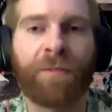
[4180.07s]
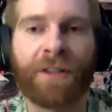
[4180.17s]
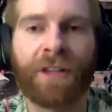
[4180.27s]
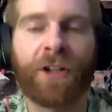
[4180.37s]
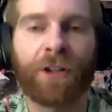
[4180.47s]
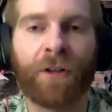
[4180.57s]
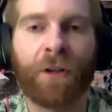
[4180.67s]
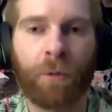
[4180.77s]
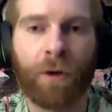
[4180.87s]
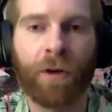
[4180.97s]
but they
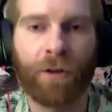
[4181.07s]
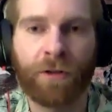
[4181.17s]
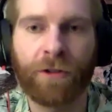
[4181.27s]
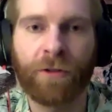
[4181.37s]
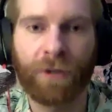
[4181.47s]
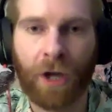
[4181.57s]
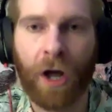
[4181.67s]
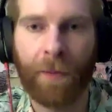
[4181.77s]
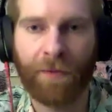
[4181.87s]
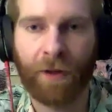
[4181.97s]
clearly weren't the two
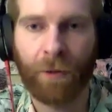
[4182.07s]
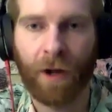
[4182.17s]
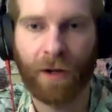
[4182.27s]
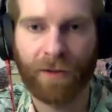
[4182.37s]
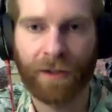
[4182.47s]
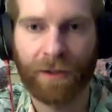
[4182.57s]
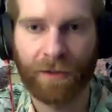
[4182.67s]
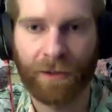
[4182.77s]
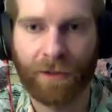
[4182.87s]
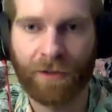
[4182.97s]
cops that walked in,
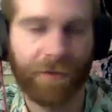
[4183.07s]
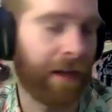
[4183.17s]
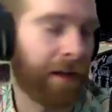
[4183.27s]
the two fake